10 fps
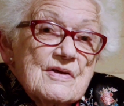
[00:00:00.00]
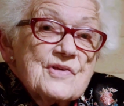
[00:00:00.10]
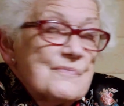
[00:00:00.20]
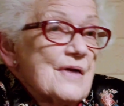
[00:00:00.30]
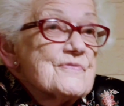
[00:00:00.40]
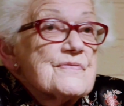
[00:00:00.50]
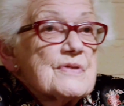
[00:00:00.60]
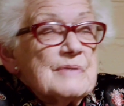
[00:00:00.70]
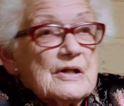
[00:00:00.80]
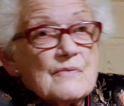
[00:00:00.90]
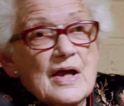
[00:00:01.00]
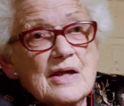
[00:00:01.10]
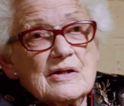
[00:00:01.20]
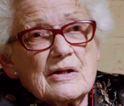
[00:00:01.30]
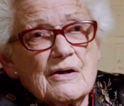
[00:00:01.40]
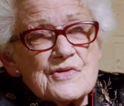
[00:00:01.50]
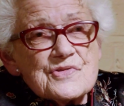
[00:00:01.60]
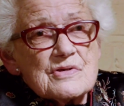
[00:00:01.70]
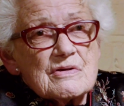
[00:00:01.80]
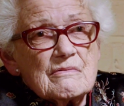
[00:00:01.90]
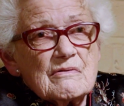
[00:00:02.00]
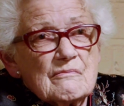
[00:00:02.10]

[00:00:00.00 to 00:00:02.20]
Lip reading: Sometimes if there'd been a raid, he'd ask